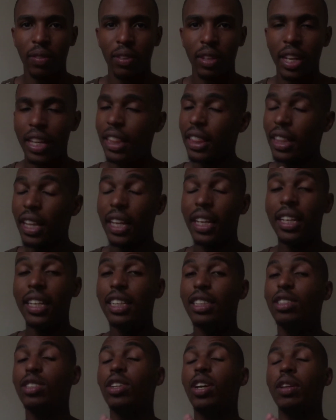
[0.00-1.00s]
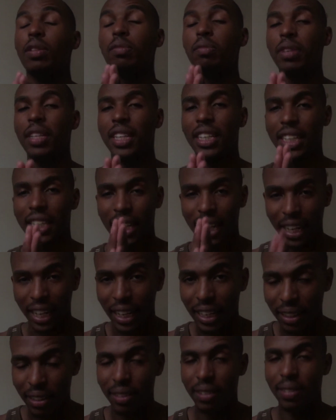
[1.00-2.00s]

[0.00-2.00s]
And that does not make it right.